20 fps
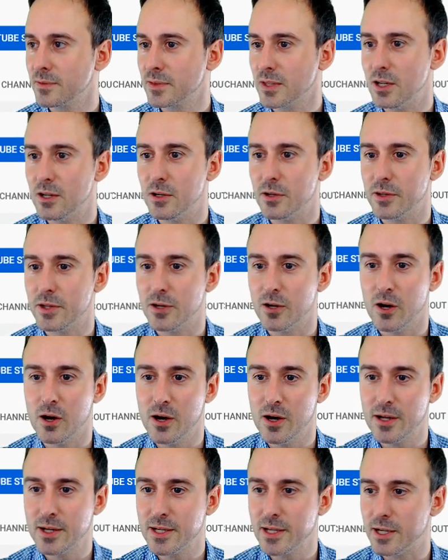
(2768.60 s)
Oh, they're
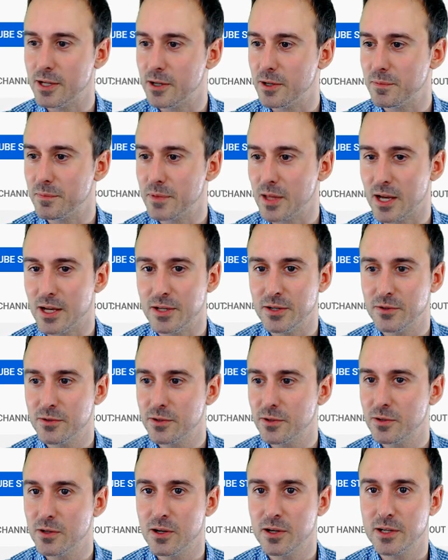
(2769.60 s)
on here. I know
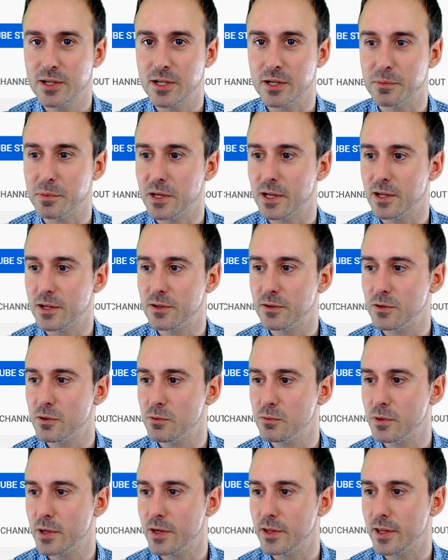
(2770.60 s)
they're on here, but I don't know
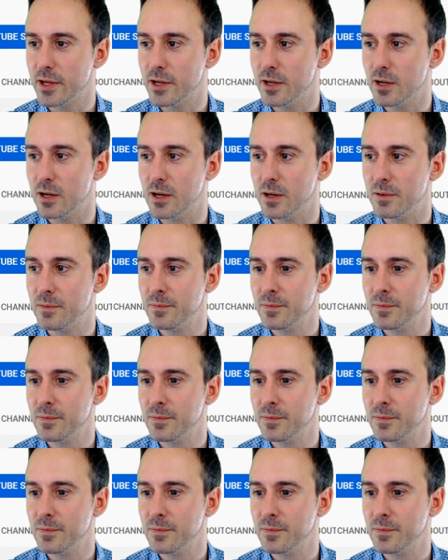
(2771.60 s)
where they are.